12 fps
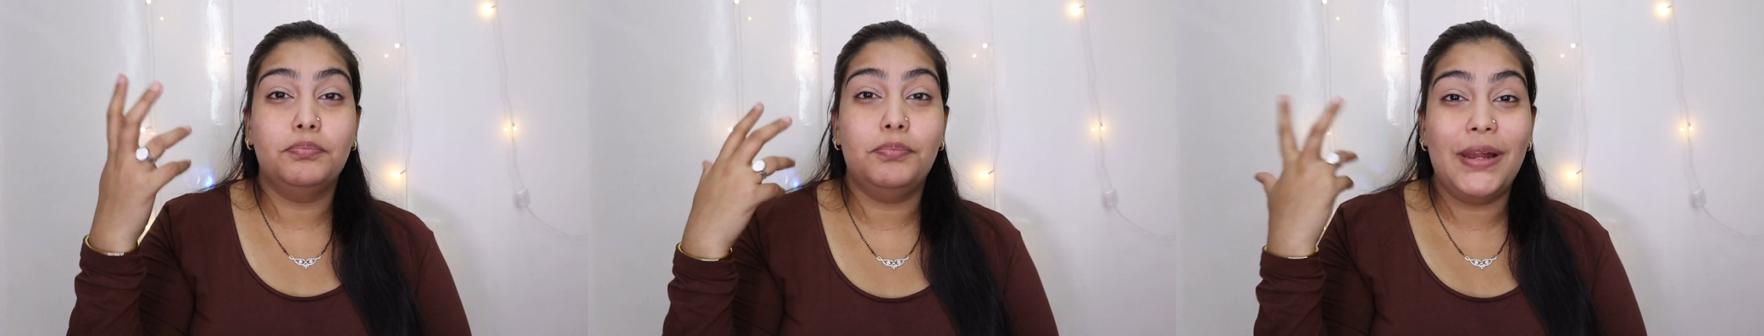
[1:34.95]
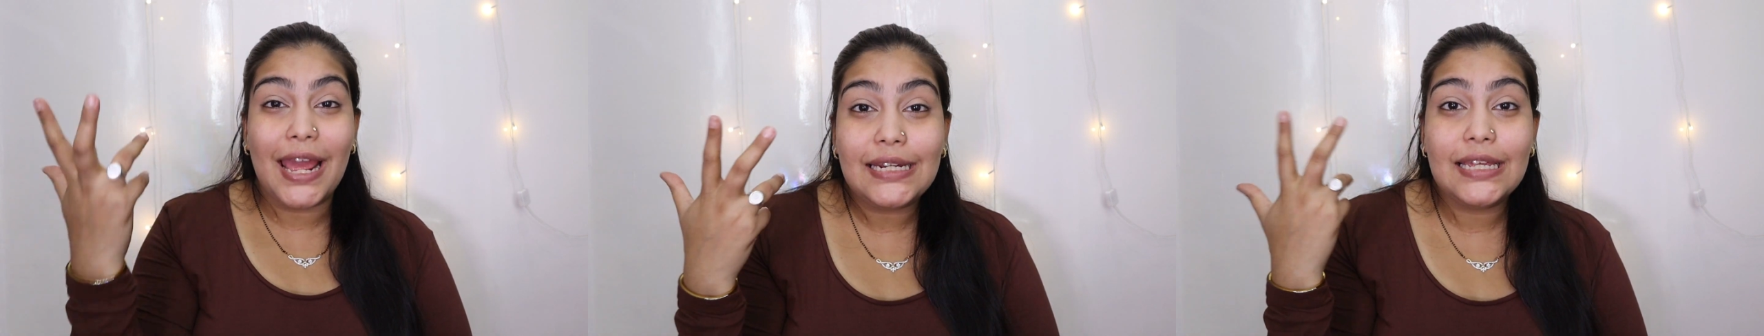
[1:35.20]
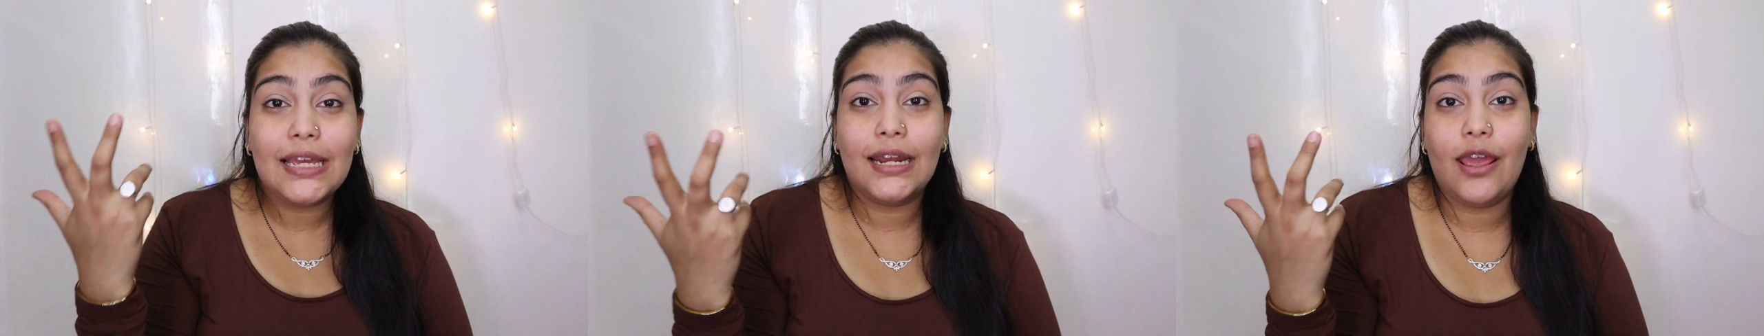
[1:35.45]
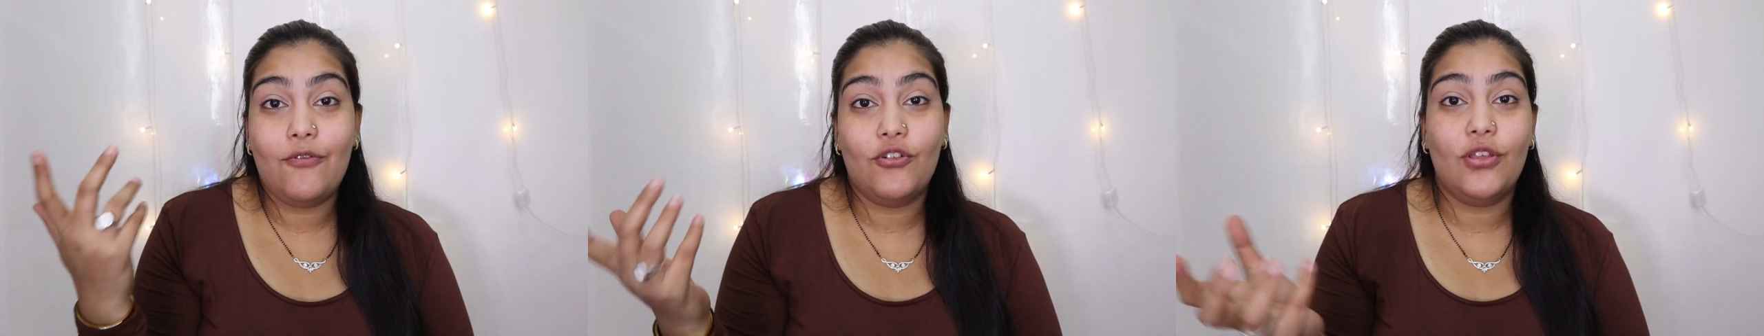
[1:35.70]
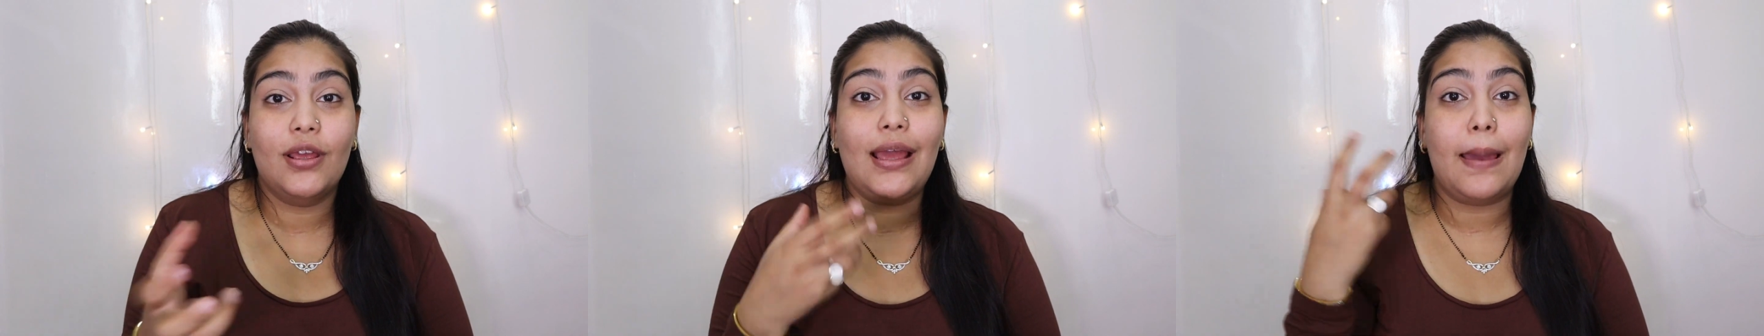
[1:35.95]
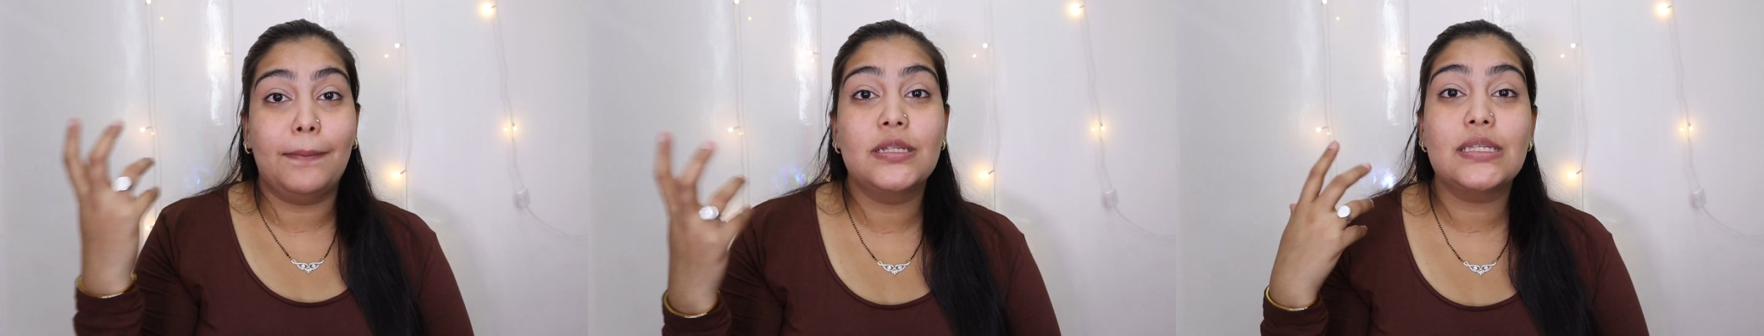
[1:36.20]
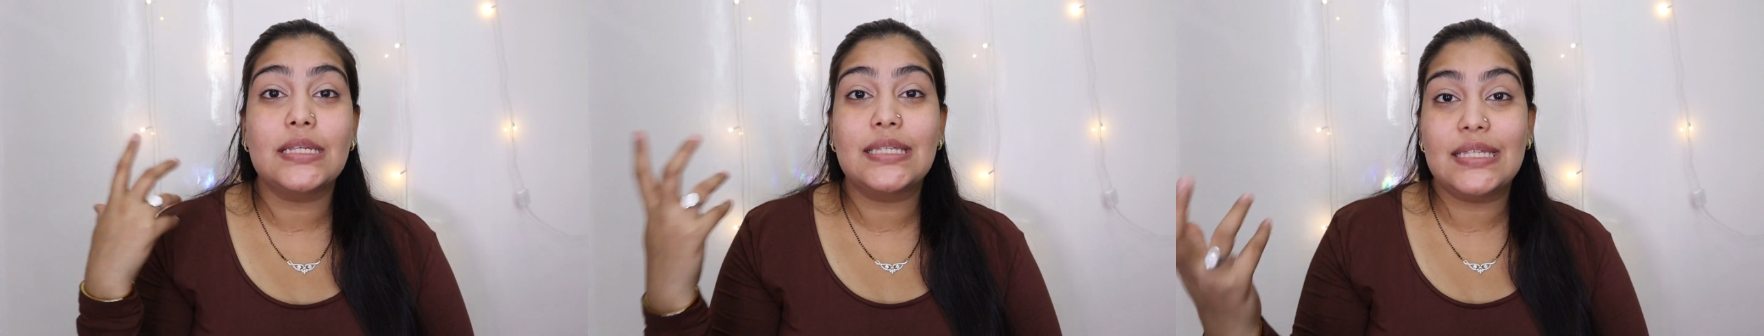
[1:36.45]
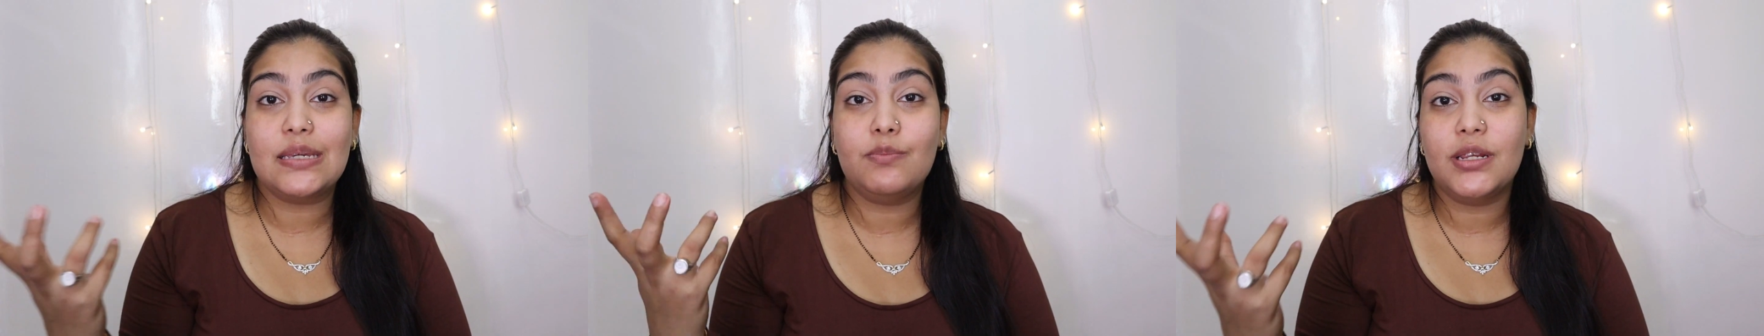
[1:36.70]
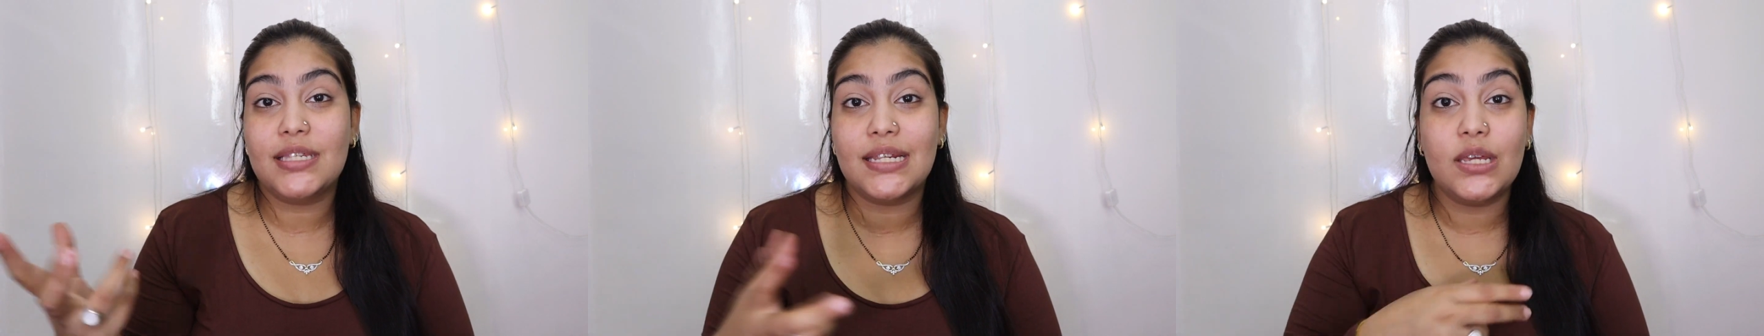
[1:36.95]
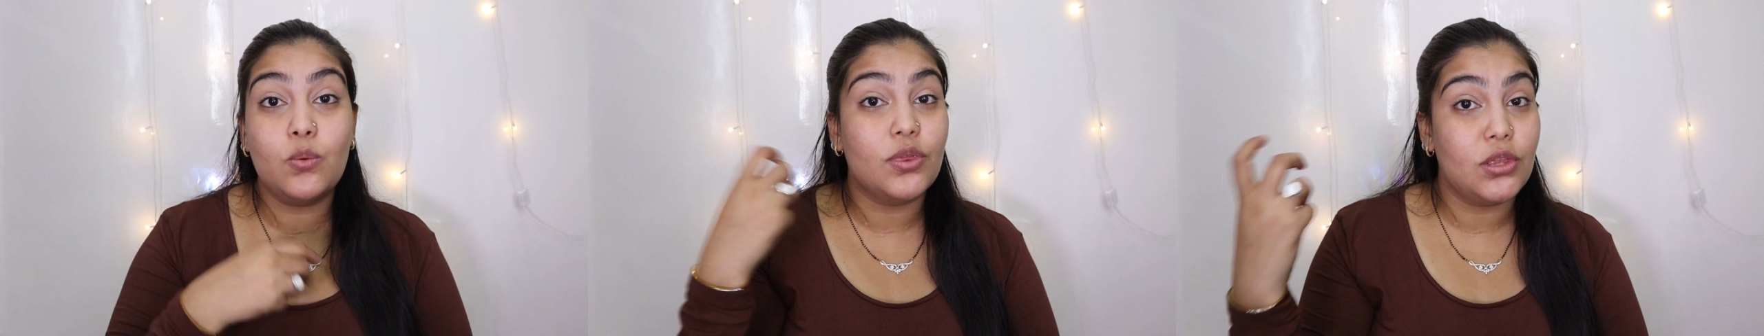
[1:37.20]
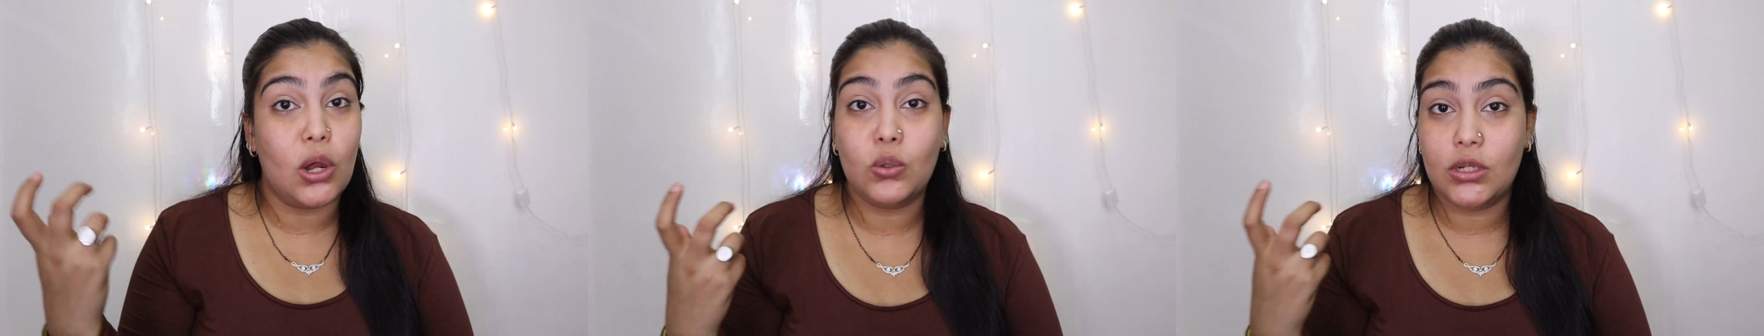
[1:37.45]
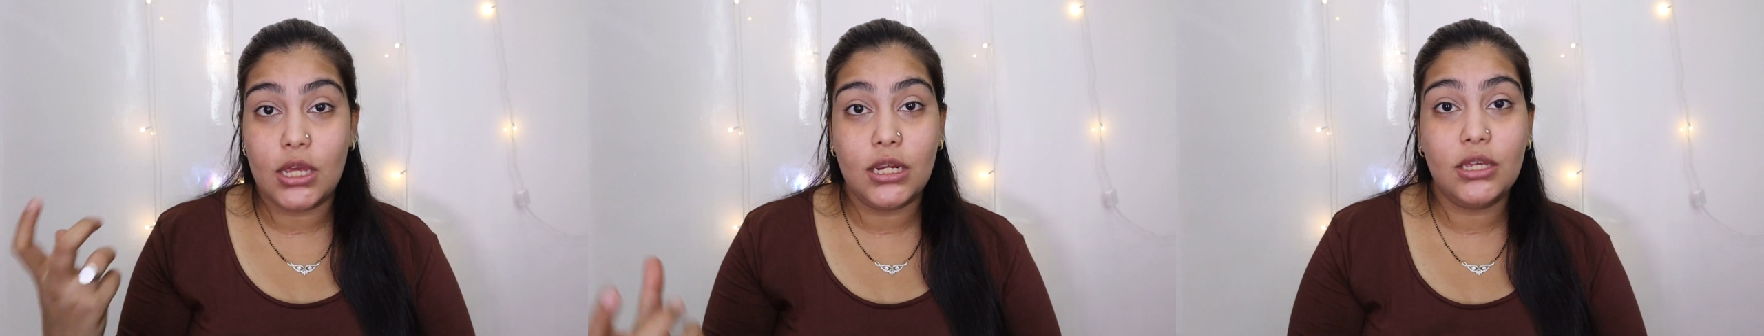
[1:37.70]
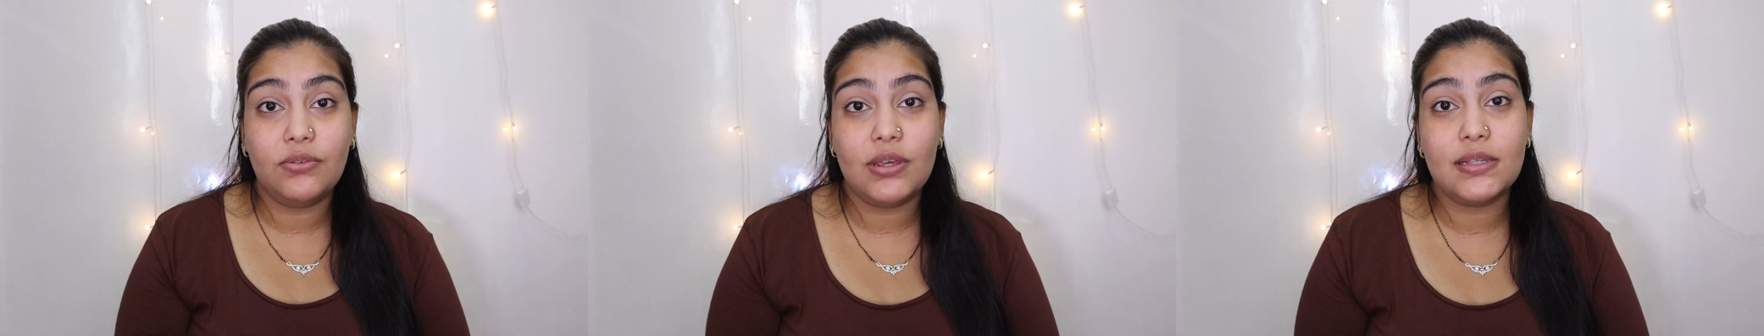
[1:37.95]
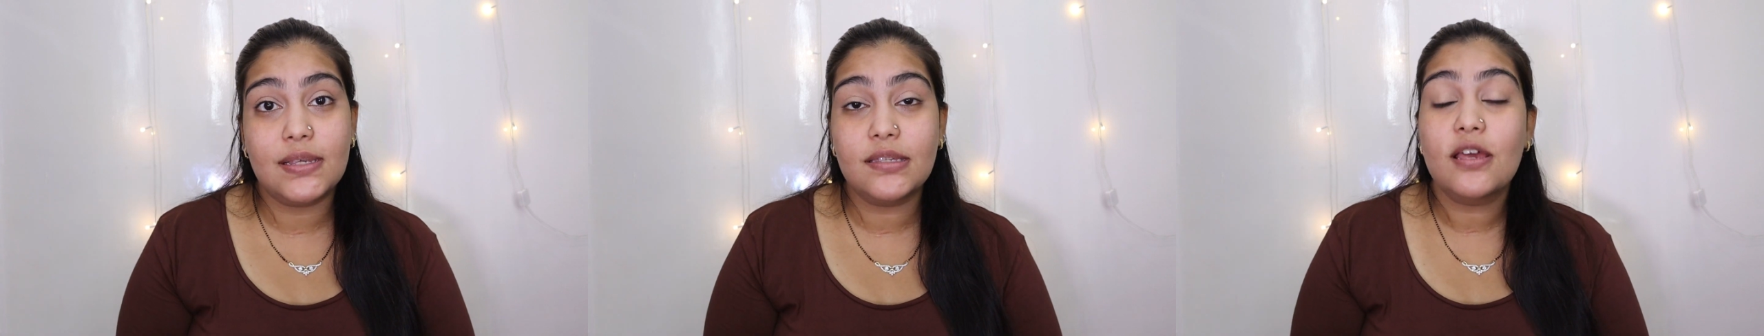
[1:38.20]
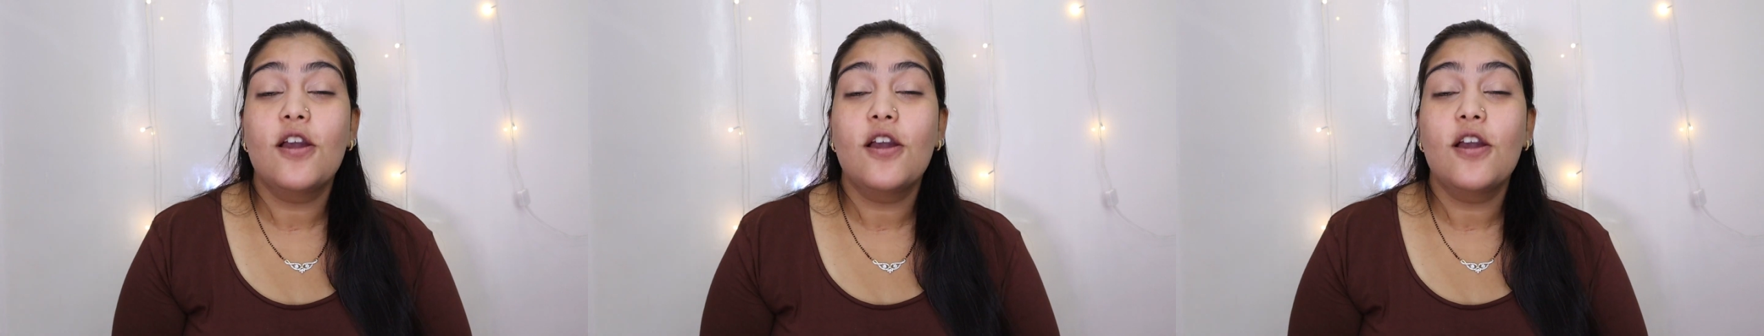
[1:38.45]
blending and everything happens seamlessly without any creases,